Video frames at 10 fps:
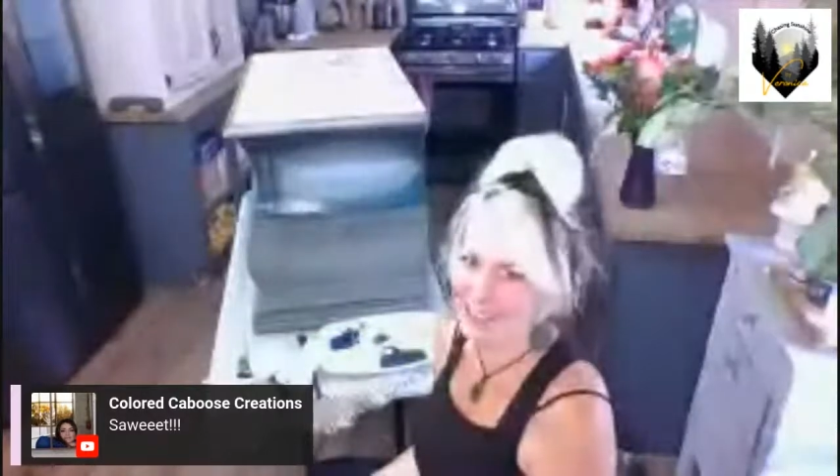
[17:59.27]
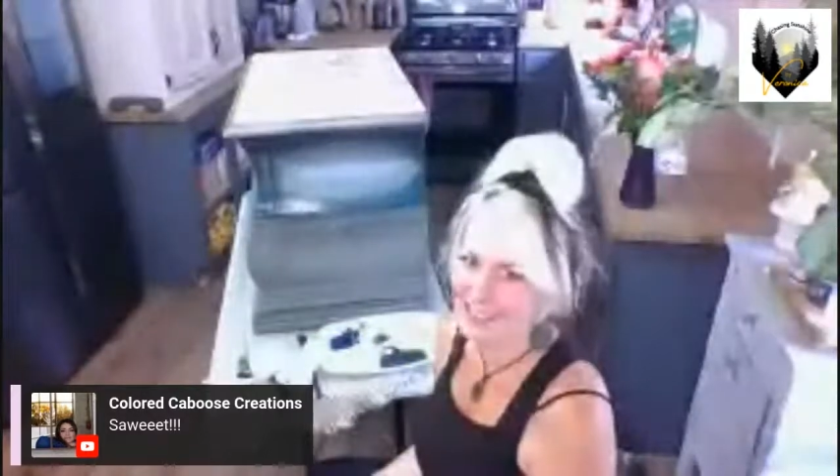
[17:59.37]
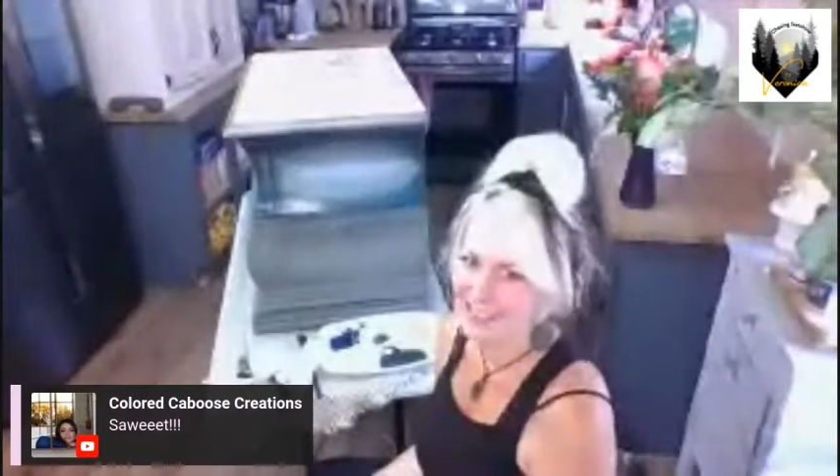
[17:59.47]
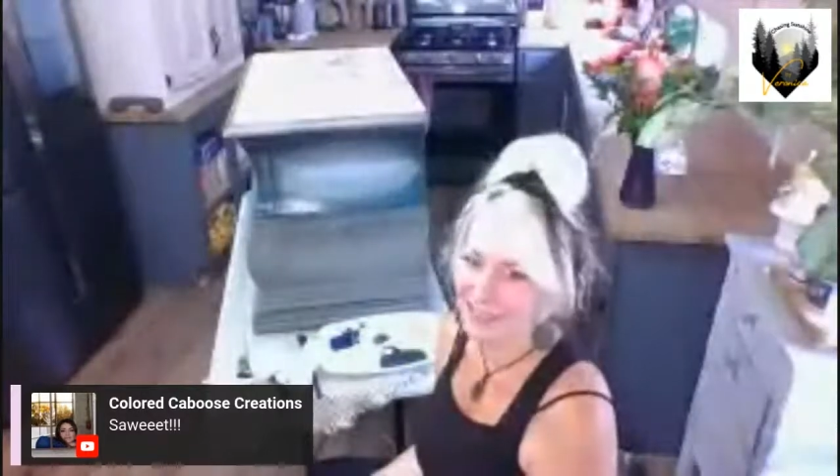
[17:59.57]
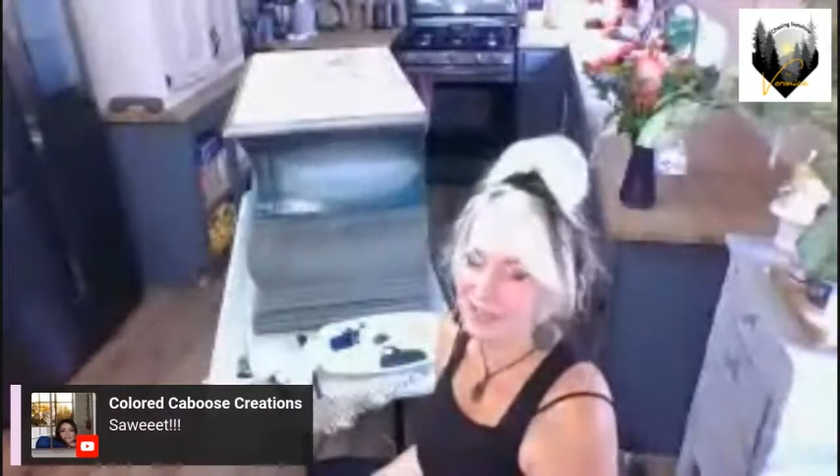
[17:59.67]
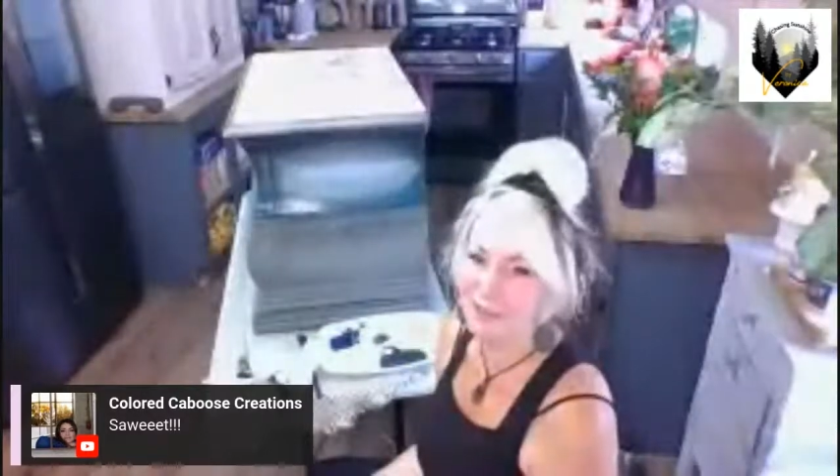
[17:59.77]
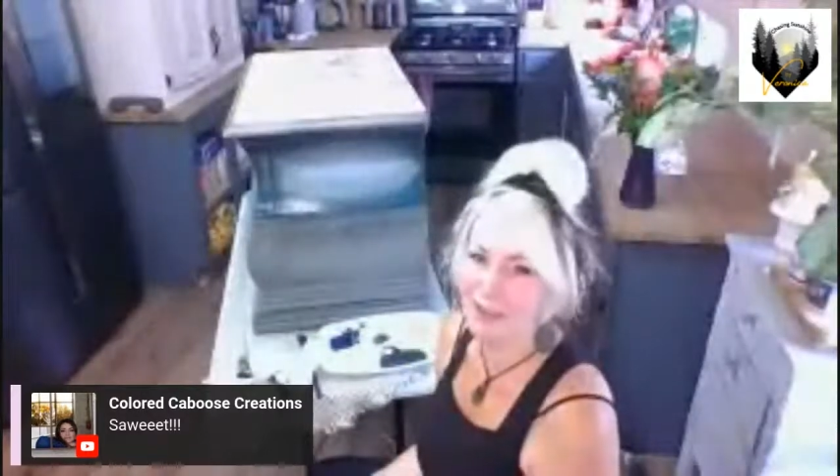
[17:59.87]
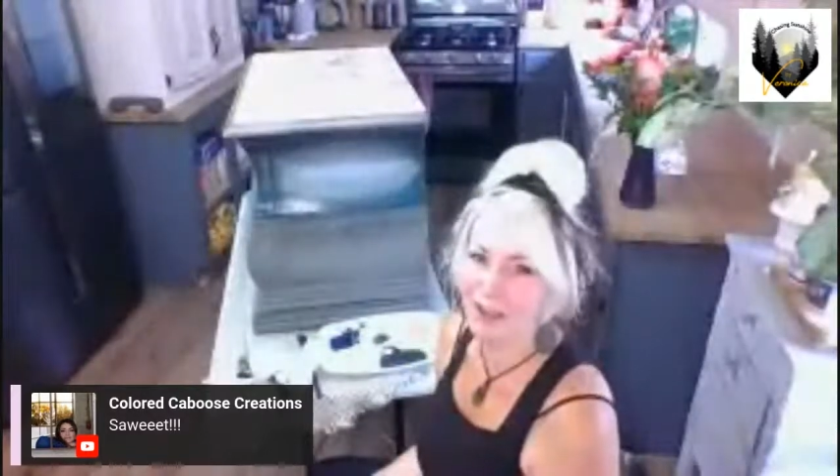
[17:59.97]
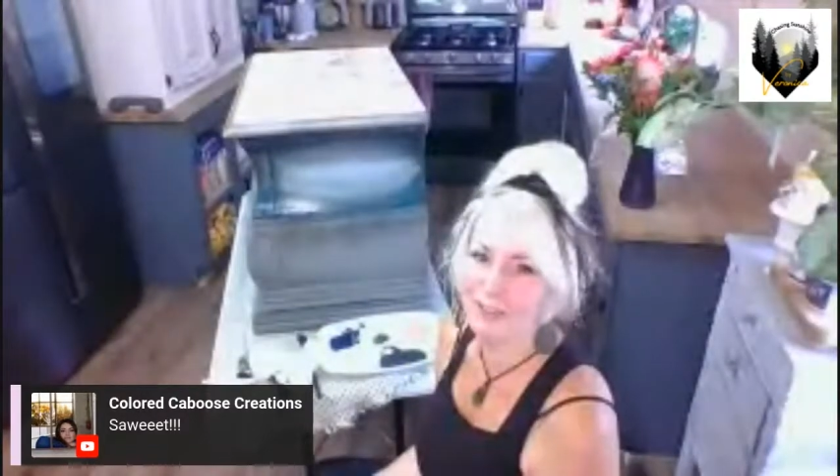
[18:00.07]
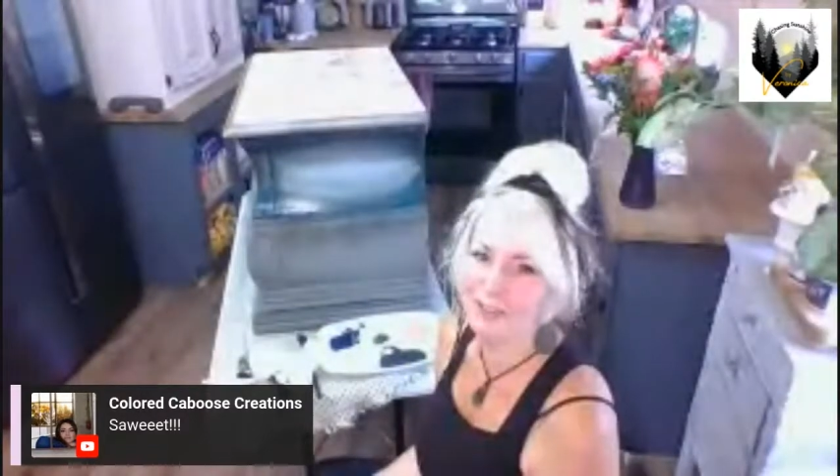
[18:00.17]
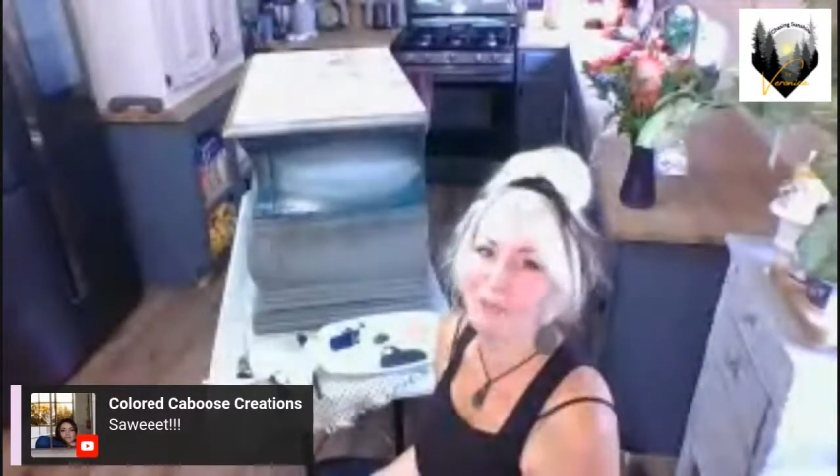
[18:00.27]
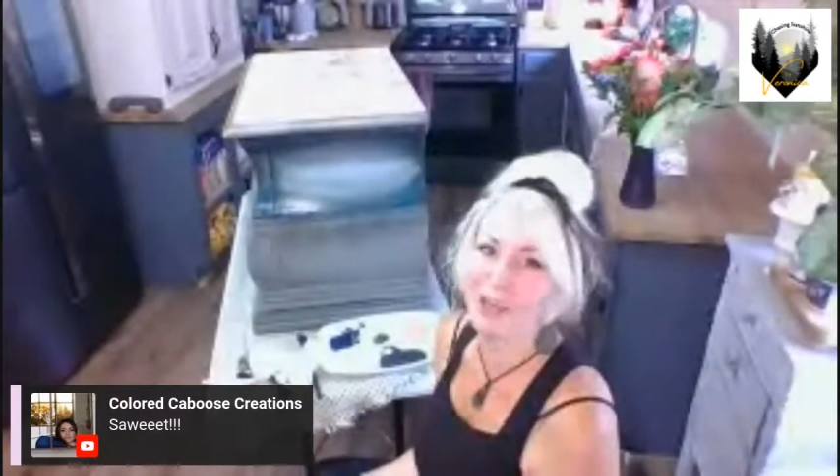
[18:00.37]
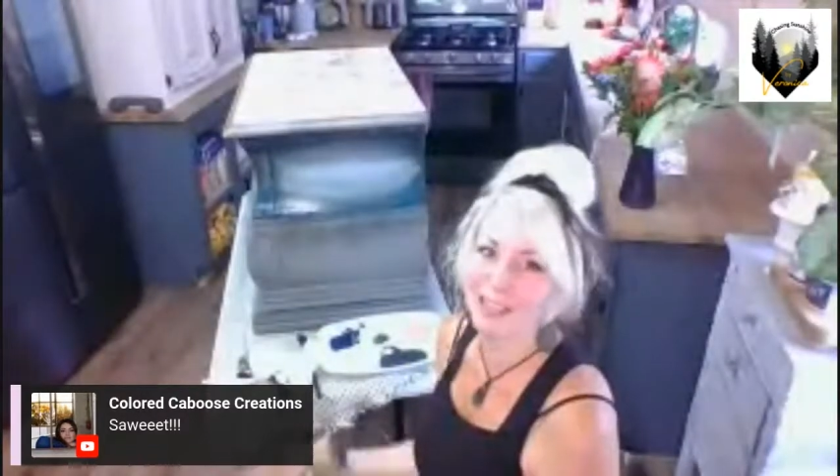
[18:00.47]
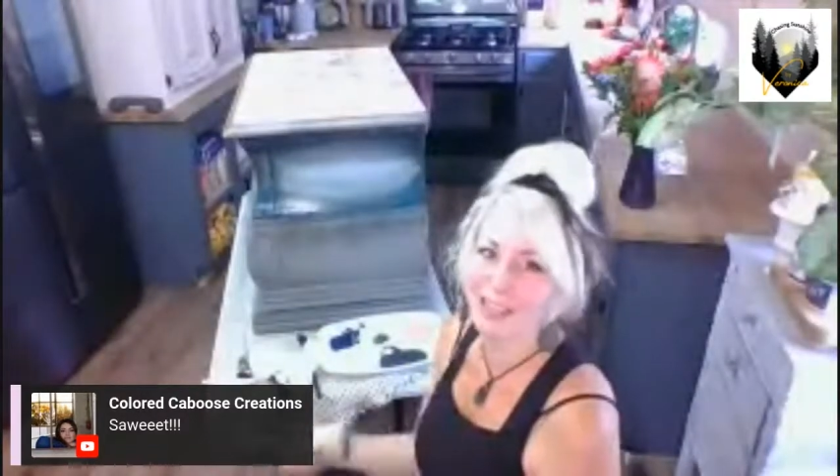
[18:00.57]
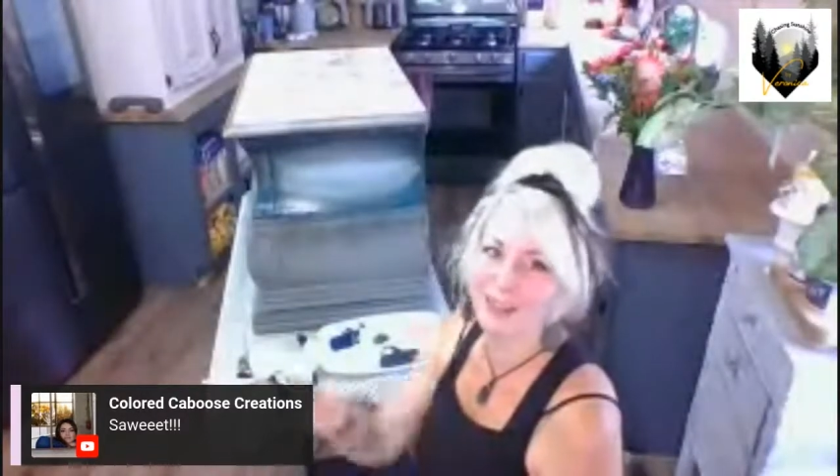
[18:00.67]
Who knows what
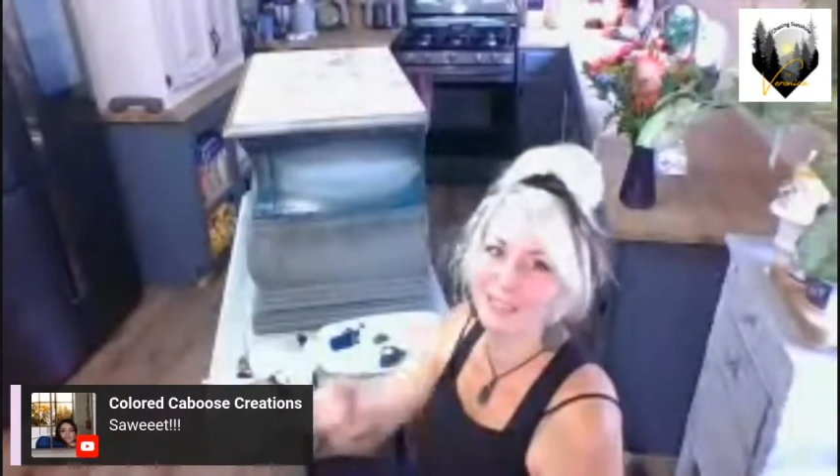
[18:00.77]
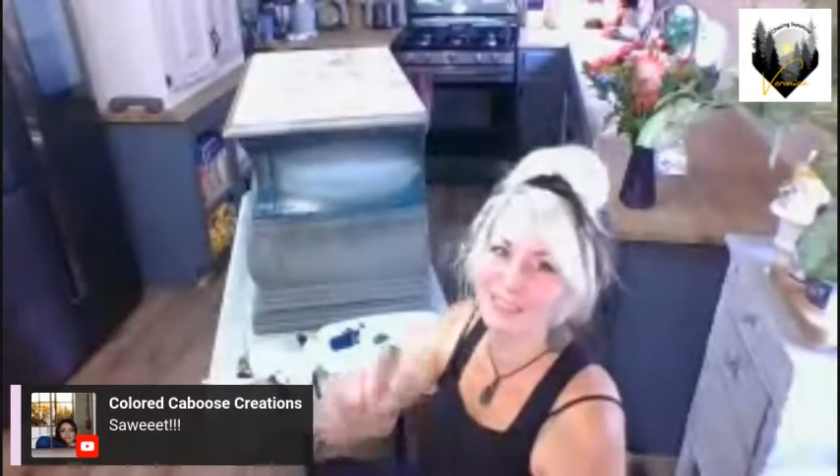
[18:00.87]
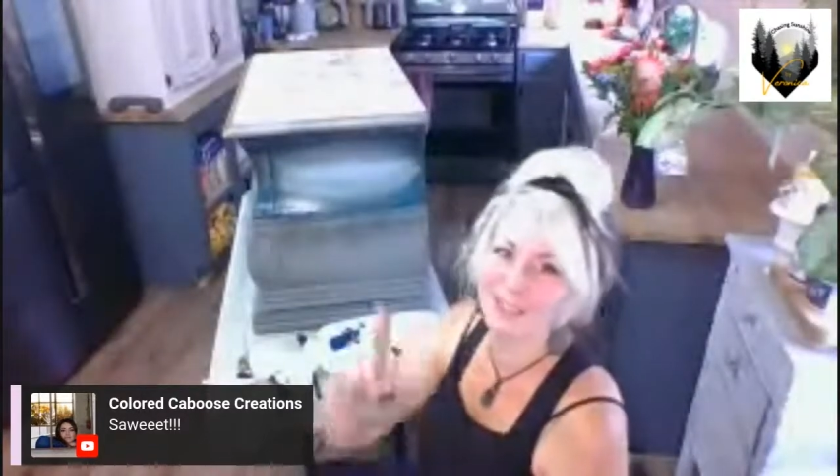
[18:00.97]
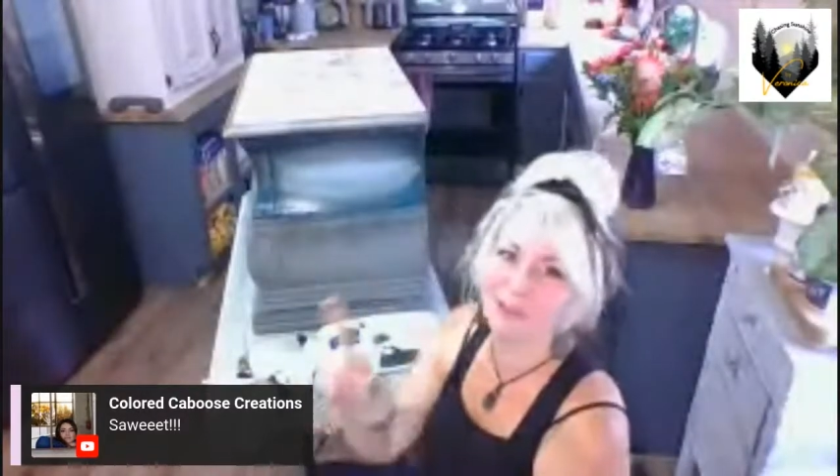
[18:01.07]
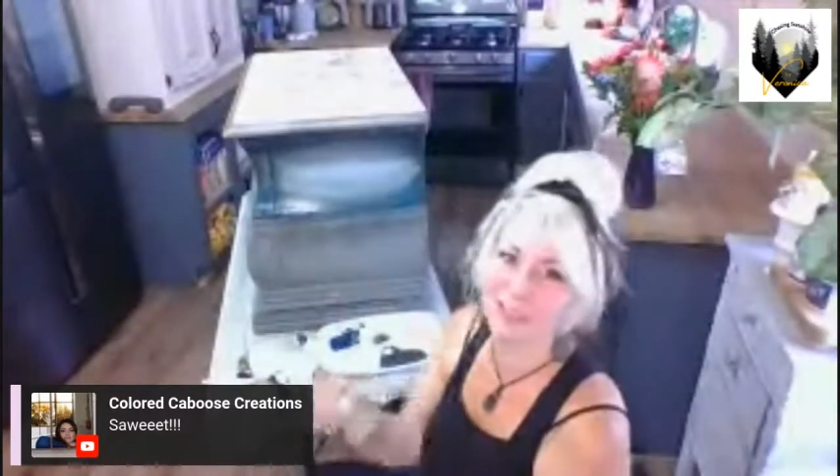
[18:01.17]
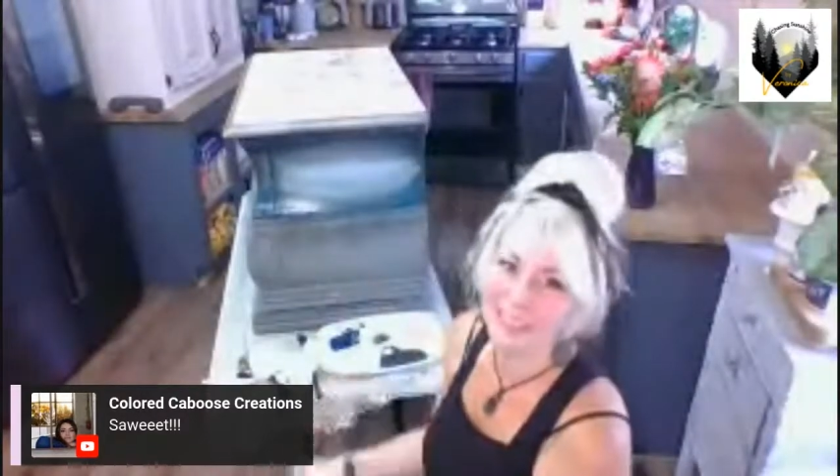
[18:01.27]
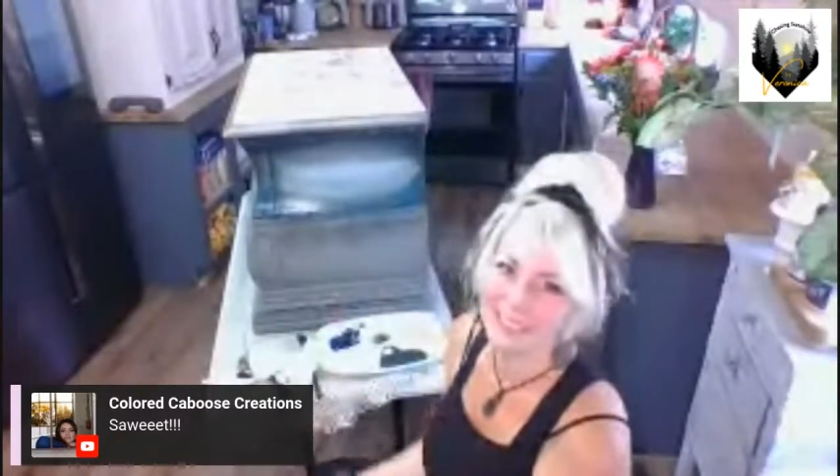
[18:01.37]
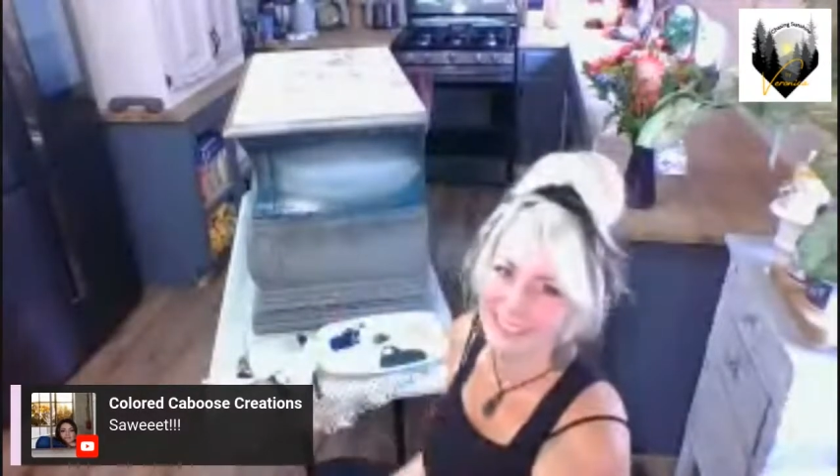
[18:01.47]
Lotus Notes is